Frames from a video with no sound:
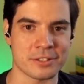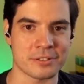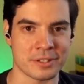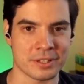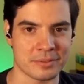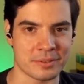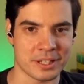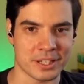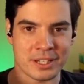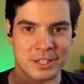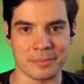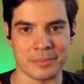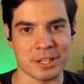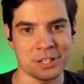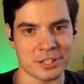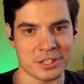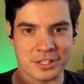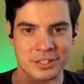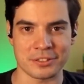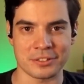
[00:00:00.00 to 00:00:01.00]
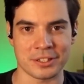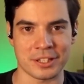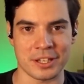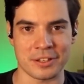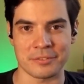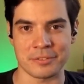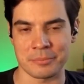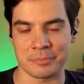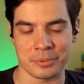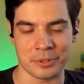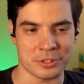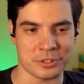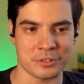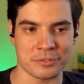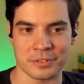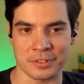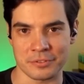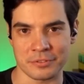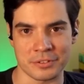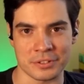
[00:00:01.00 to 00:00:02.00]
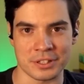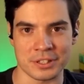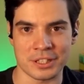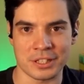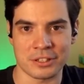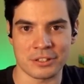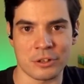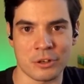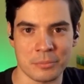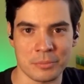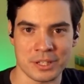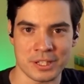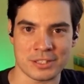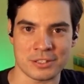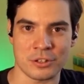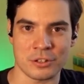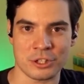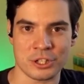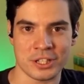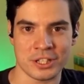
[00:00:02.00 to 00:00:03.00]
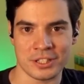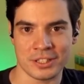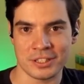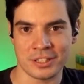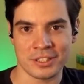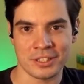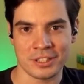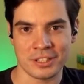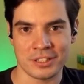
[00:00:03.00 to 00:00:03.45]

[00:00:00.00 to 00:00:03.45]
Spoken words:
So I can imagine it could have a bunch of different like complex logic.